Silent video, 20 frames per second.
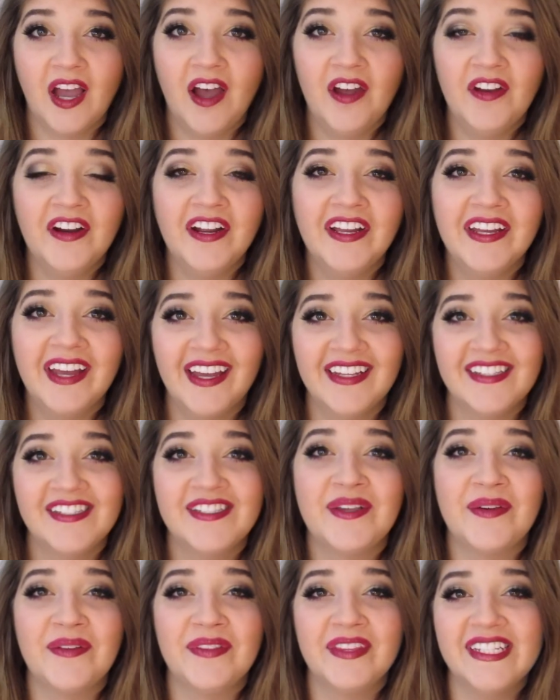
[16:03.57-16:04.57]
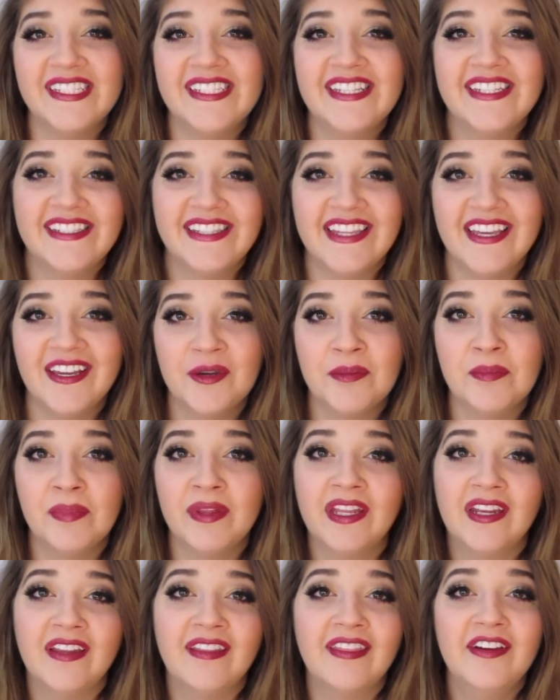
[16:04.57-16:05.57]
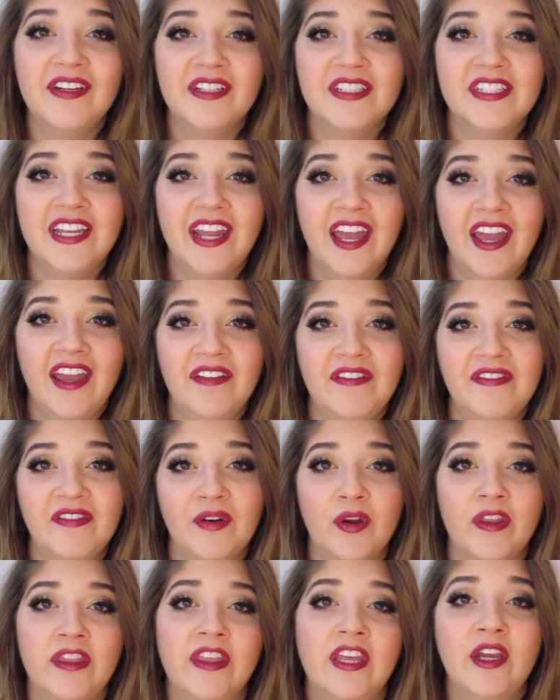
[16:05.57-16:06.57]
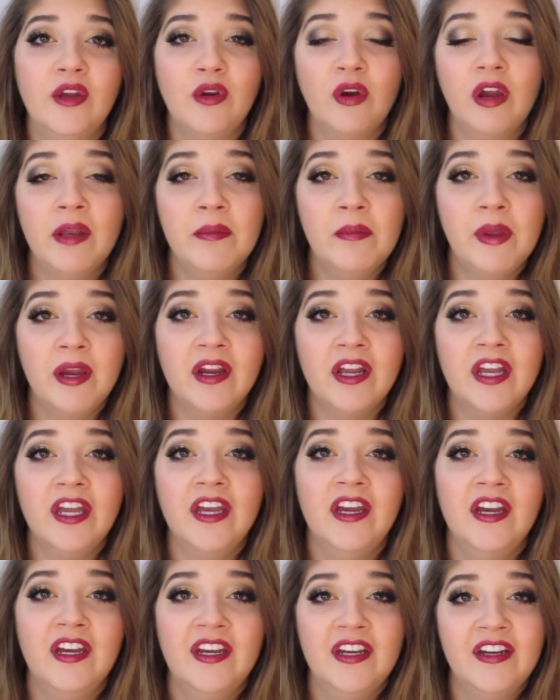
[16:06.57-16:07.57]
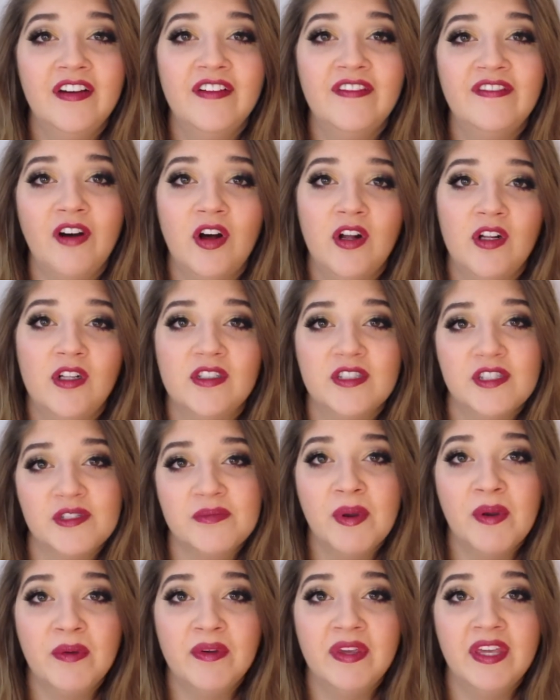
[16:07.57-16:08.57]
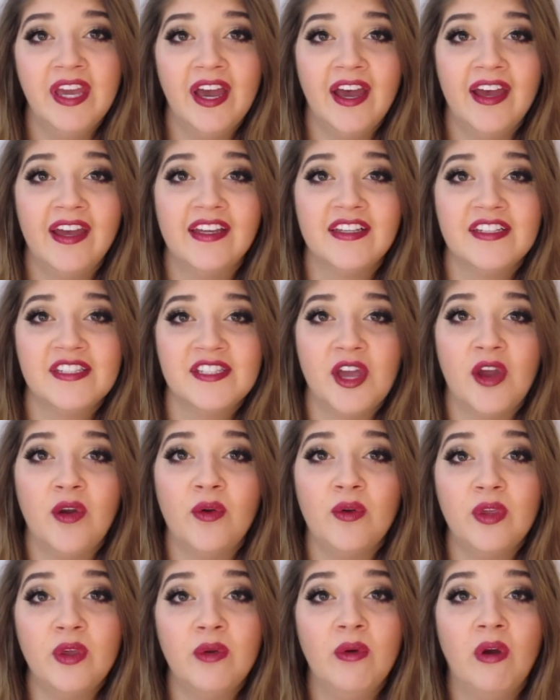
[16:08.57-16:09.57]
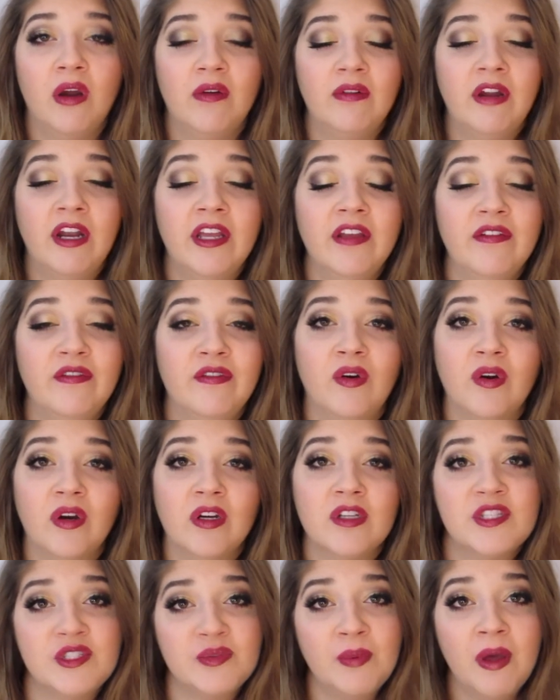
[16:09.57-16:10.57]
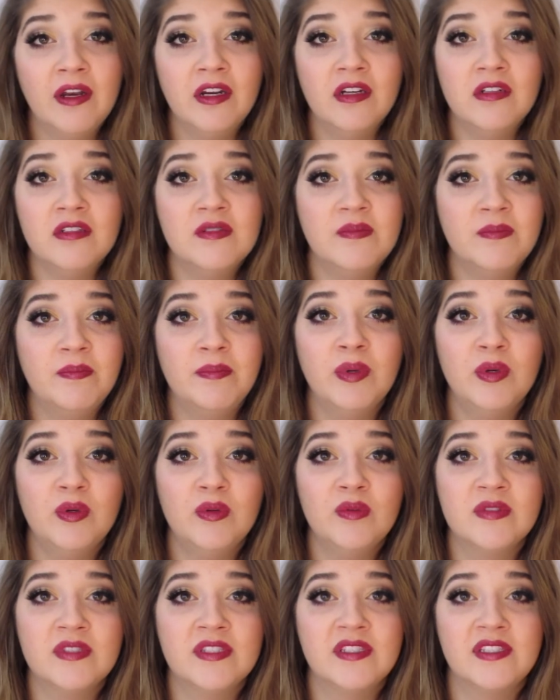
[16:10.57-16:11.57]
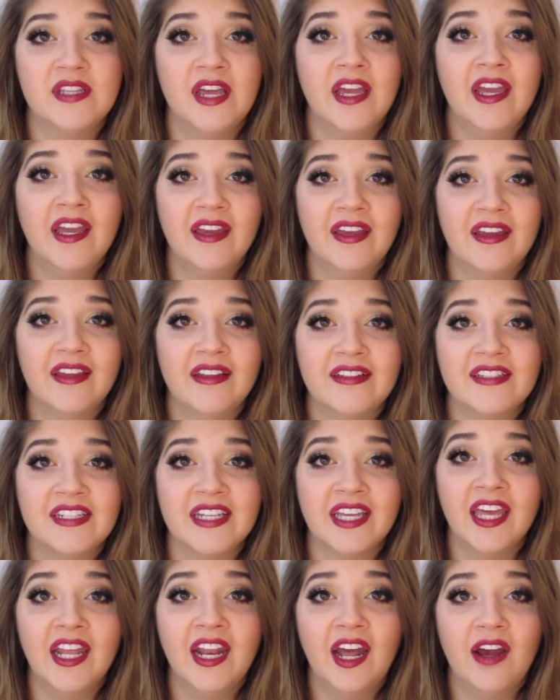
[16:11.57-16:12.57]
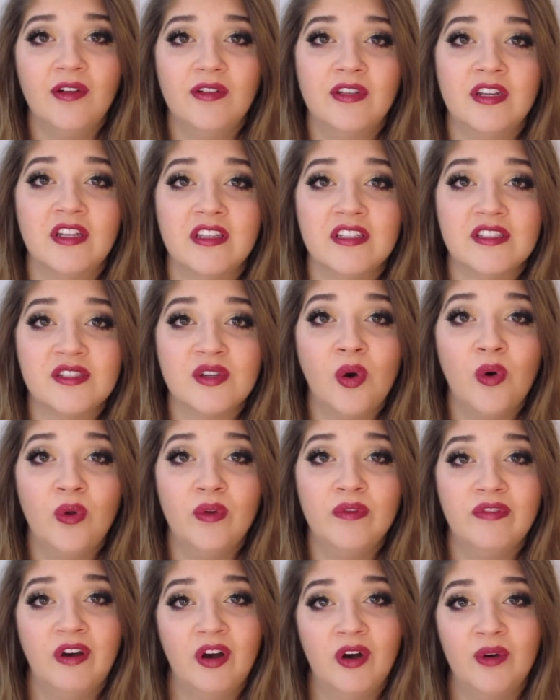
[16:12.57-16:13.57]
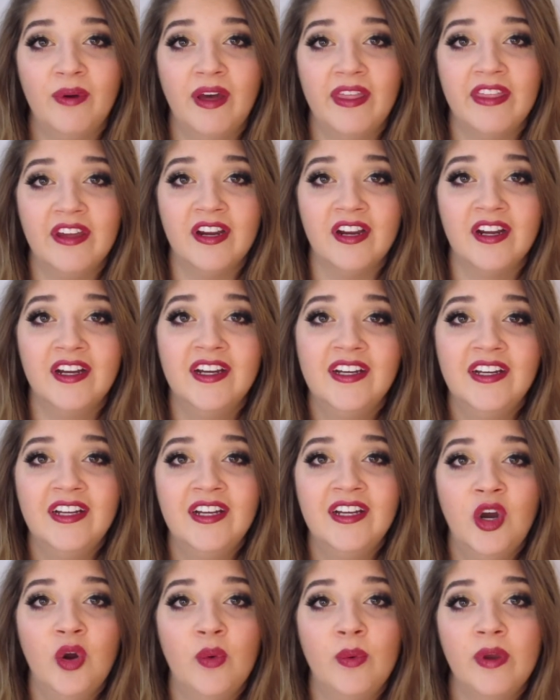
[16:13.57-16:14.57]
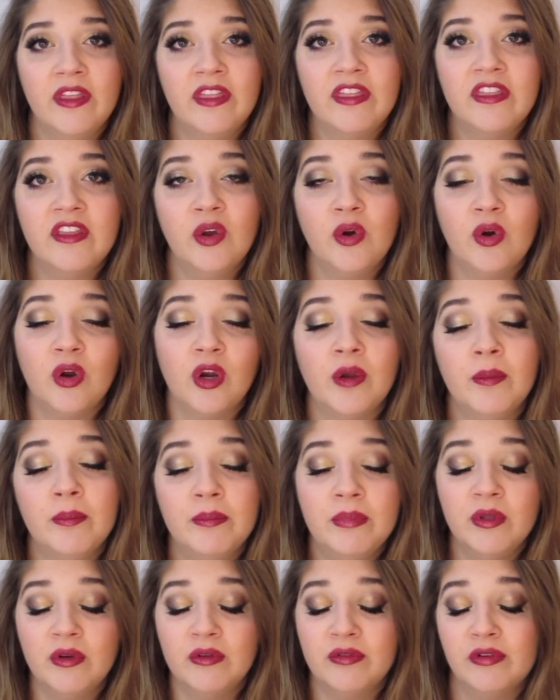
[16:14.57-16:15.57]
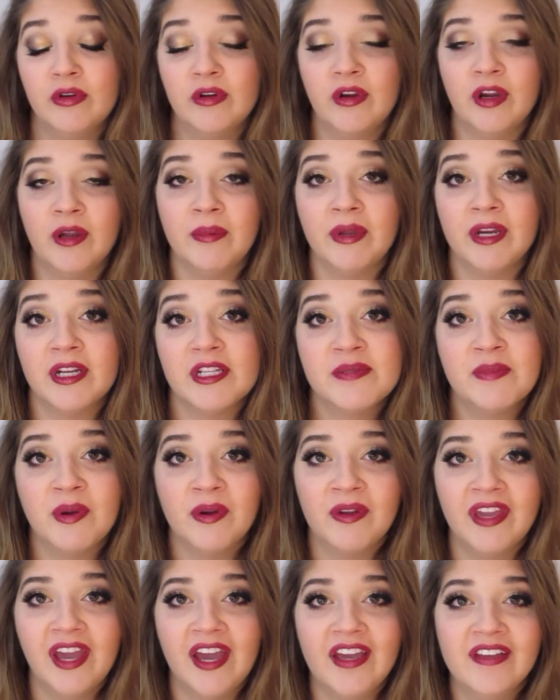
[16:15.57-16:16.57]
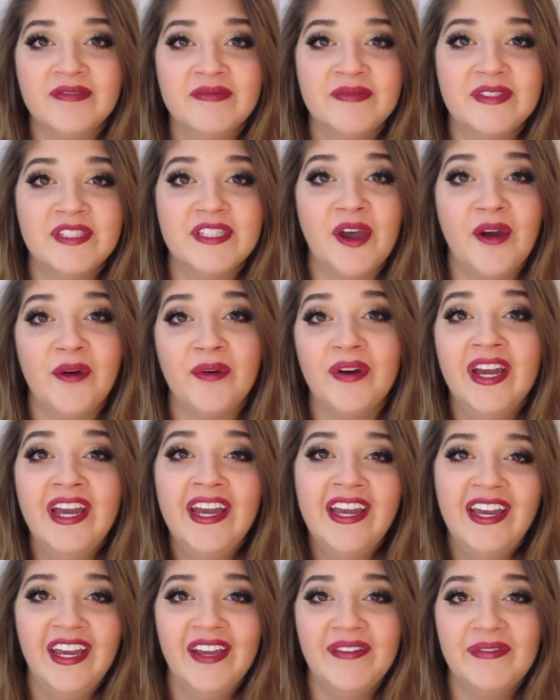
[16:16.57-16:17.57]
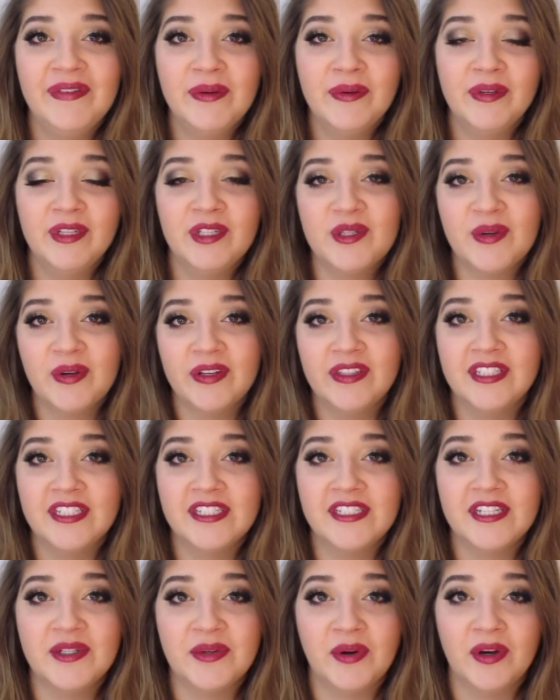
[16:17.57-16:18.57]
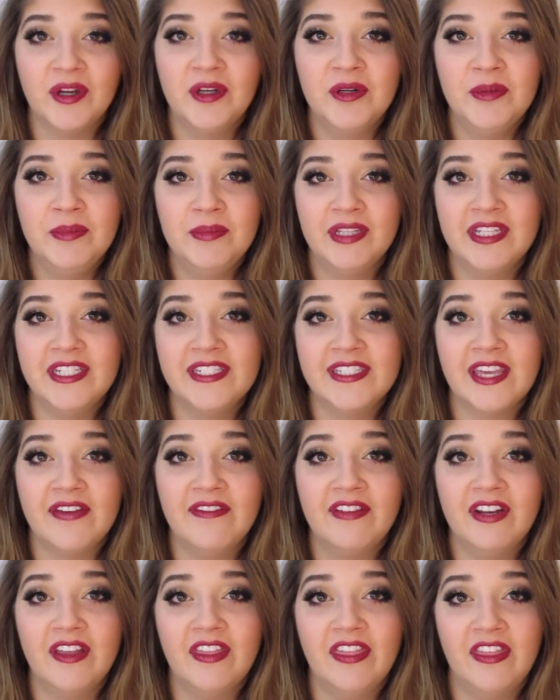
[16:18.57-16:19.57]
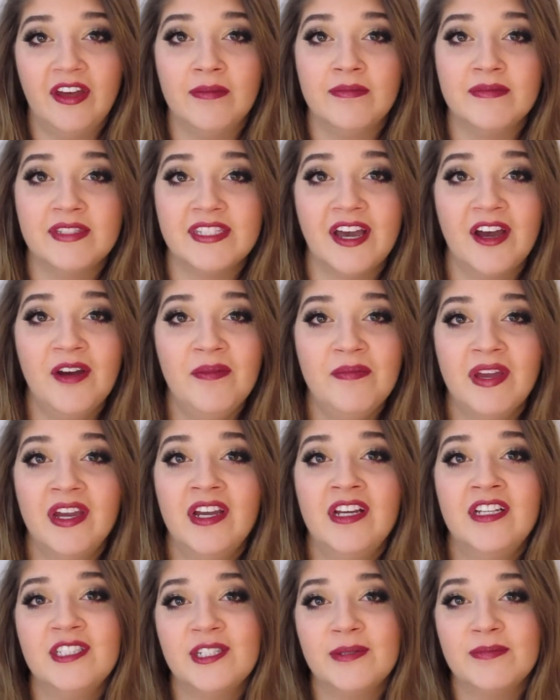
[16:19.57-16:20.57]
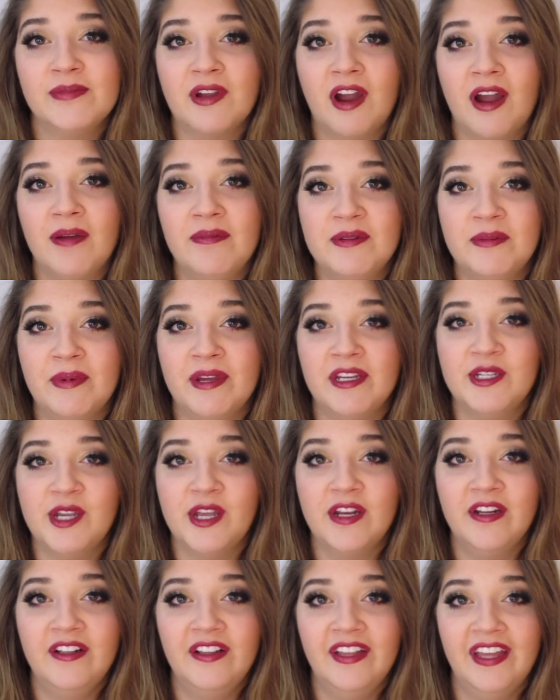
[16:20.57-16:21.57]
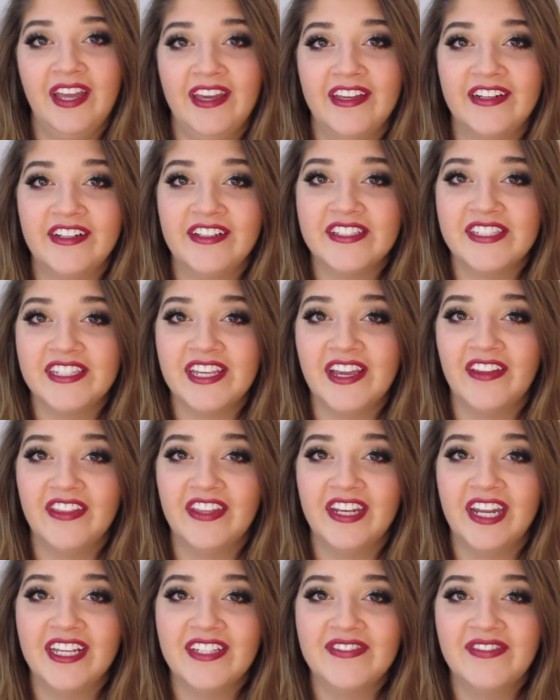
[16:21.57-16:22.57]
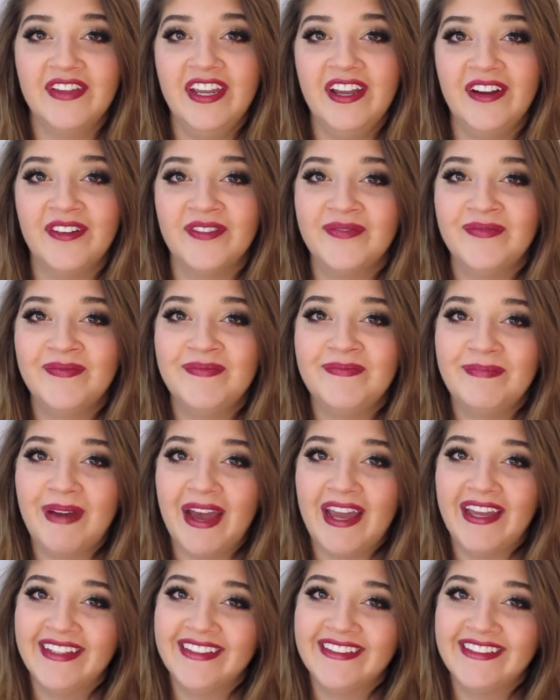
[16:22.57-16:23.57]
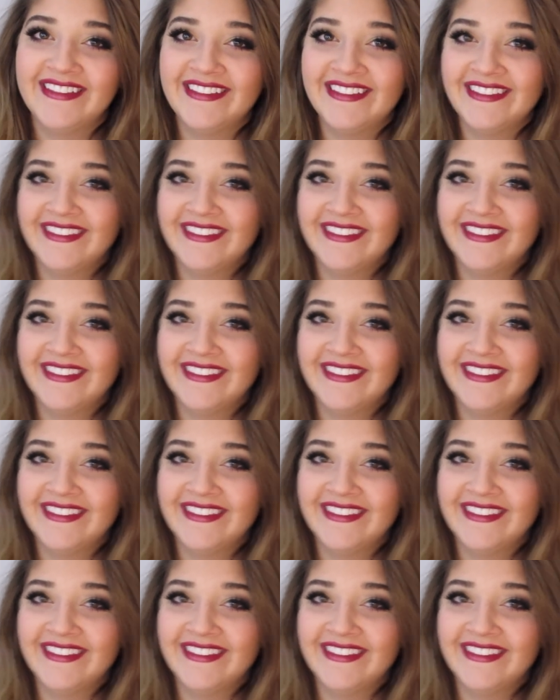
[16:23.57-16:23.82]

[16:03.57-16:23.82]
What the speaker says: Alright guys, so this is the completed look today for the Cranberry Fall Smoky Eye. So you are ready for sweaters, boots, and to get out into this cold fall weather with your beautiful Cranberry Smoky Eye. So if you enjoyed this tutorial, please give it a thumbs up, subscribe to my channel, and I'll see you on the next video. Bye!